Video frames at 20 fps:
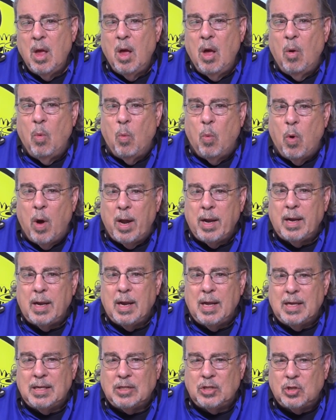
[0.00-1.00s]
what
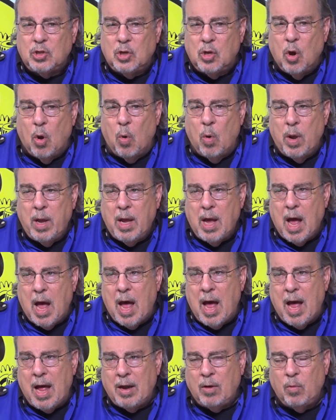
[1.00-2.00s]
is going
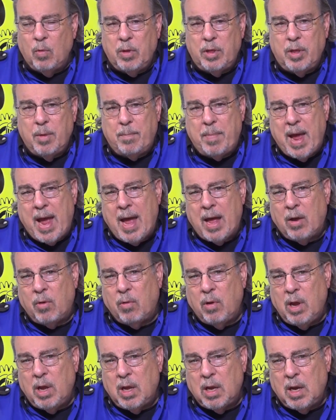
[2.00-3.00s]
on with the
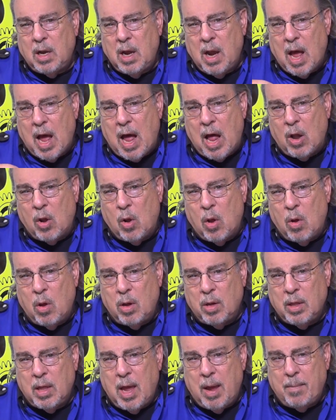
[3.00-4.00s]
battery and how
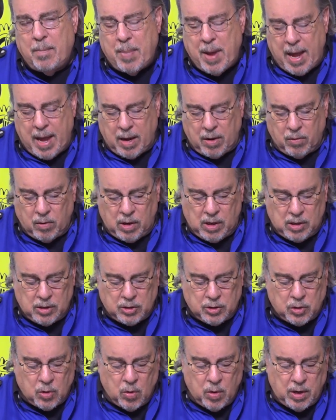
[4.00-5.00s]
long that battery
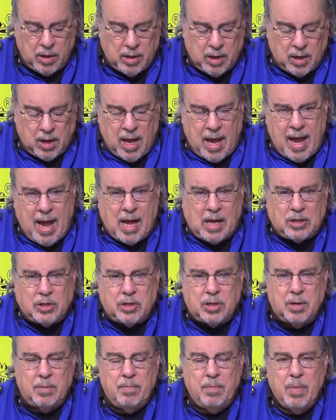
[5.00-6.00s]
is going to
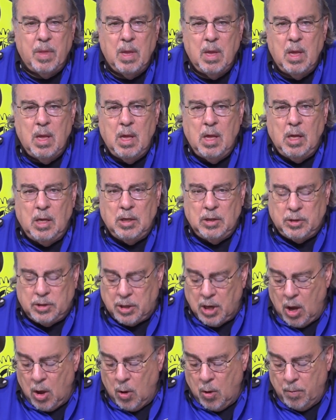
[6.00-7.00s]
last.
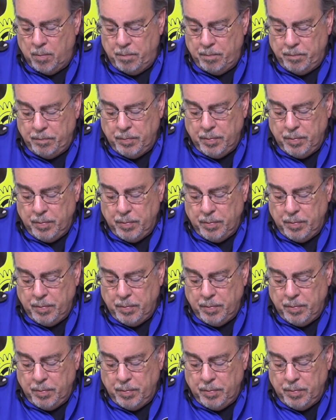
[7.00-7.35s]
So